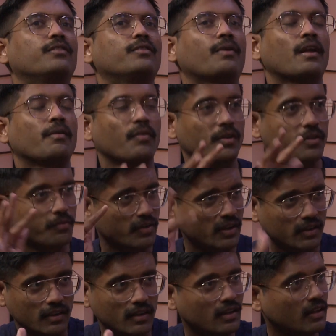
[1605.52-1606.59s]
And when you
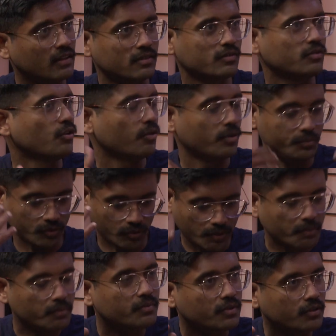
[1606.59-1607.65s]
read it, you're
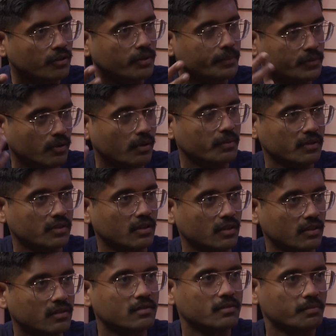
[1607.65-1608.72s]
absorbed into
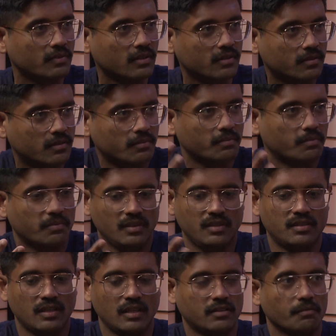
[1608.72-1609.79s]
these
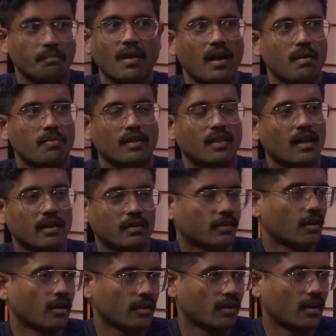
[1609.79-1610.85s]
sheets of paper that
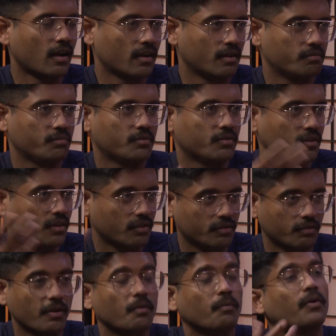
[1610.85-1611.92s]
are
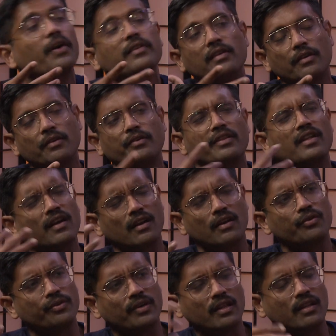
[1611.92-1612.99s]
throwing words at you that
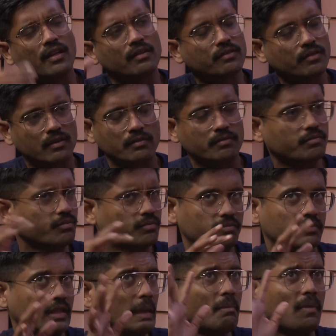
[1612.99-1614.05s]
you can then sort of
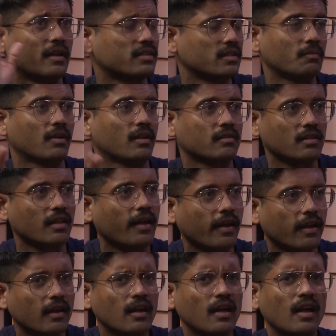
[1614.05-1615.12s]
imagine what it's like.